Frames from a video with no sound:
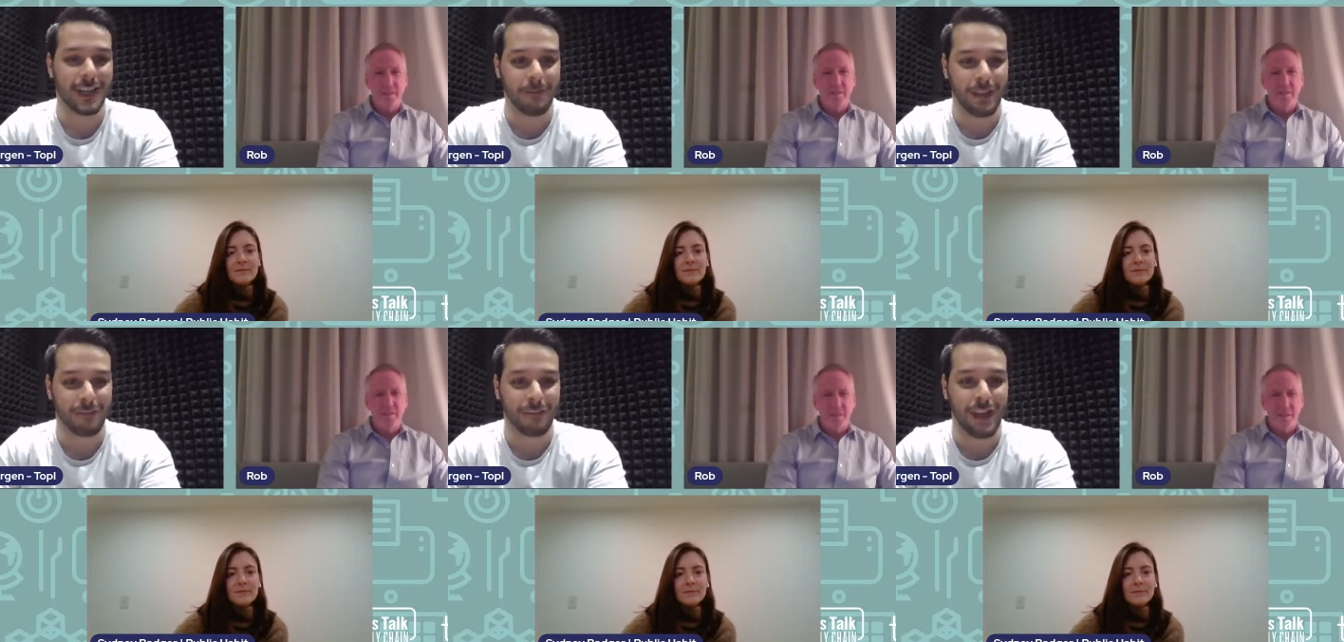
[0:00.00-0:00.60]

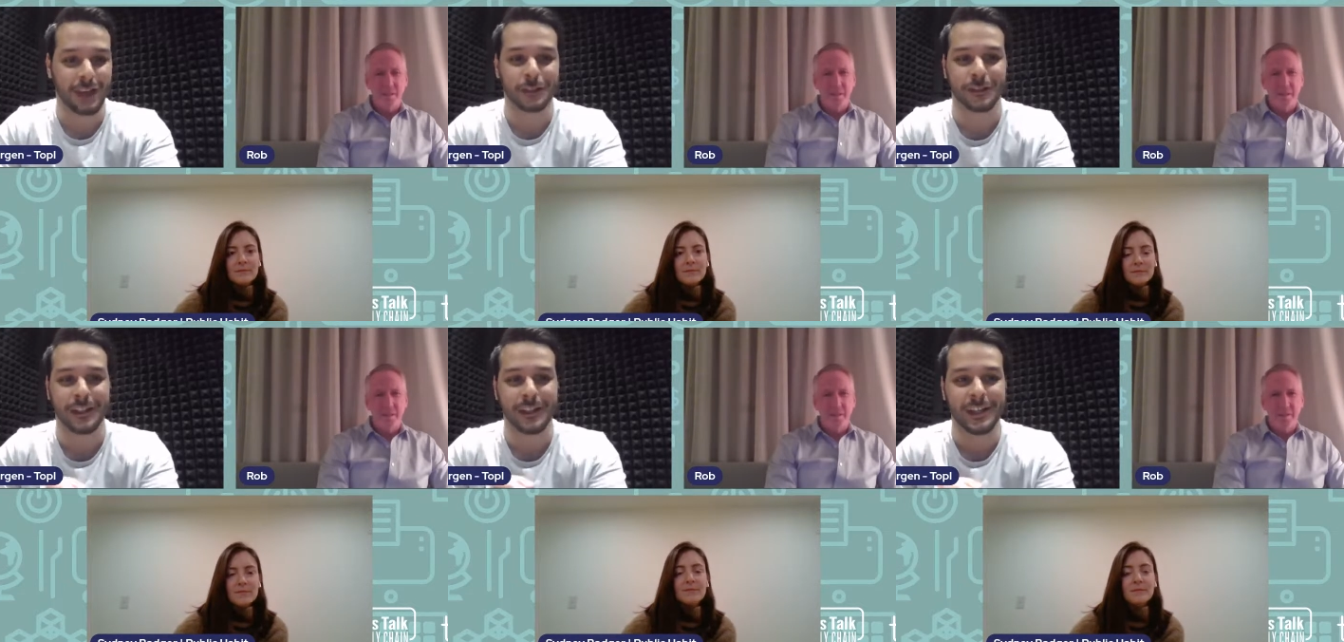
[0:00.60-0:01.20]

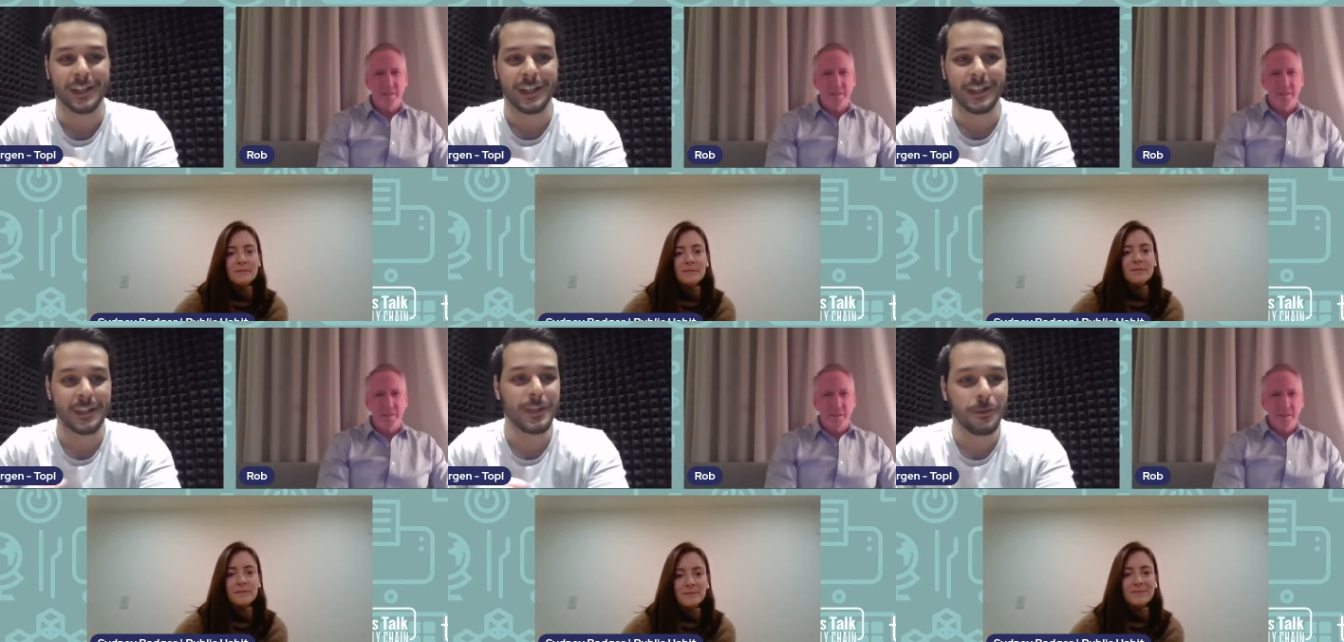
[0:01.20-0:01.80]
Speaker 1: manufacturing.
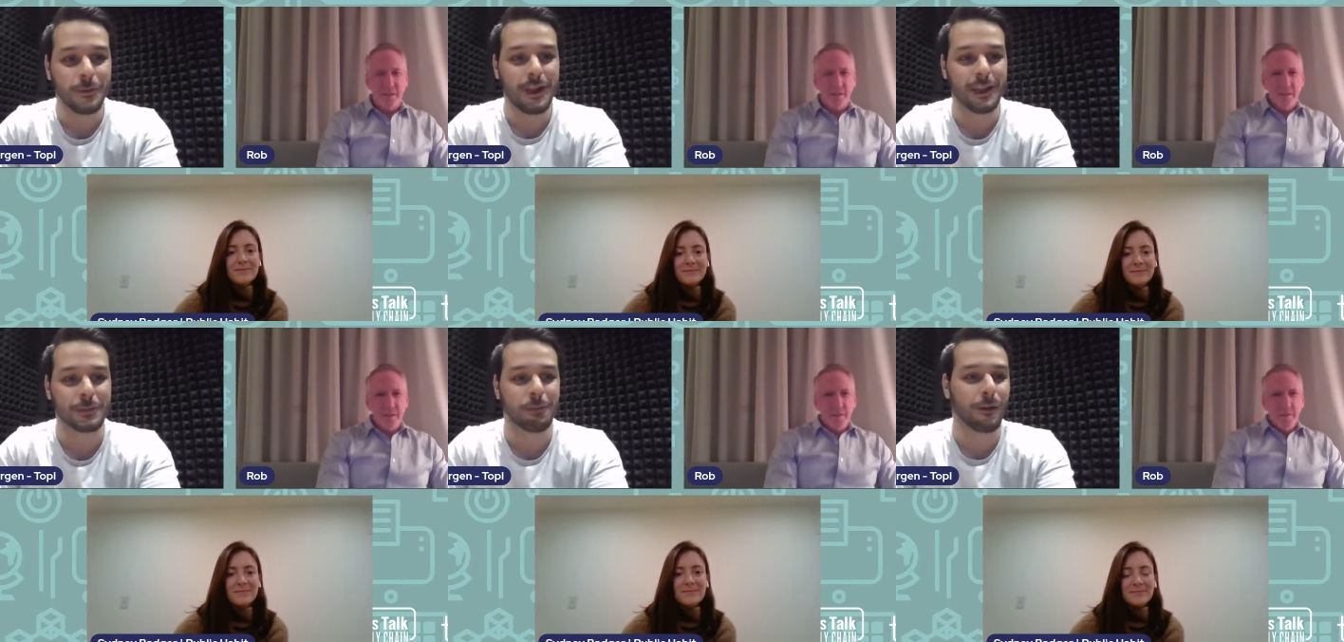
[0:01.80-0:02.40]
Can you
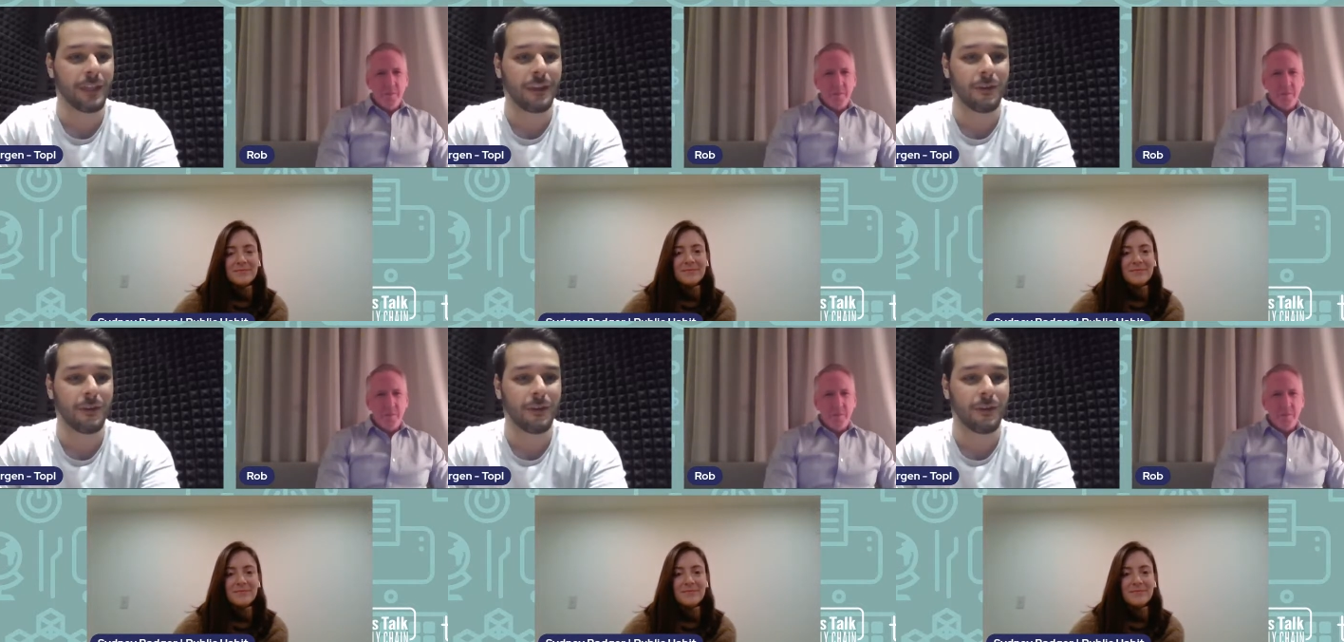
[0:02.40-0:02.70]
explore that